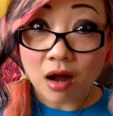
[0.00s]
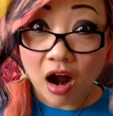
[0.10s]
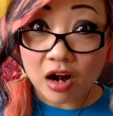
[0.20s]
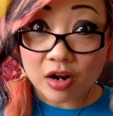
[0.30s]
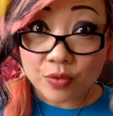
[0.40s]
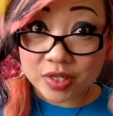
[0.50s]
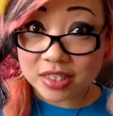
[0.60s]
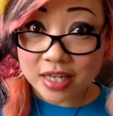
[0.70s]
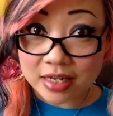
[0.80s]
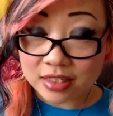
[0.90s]
on a really
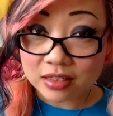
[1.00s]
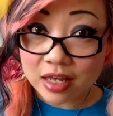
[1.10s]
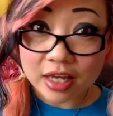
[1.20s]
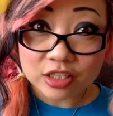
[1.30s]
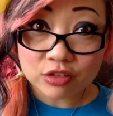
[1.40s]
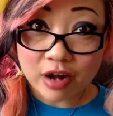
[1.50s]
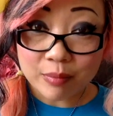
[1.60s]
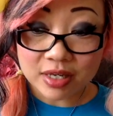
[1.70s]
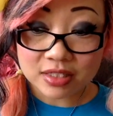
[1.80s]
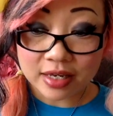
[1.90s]
tight deadline to write
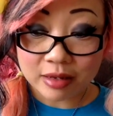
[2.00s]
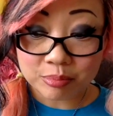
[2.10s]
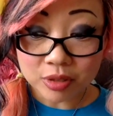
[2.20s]
my second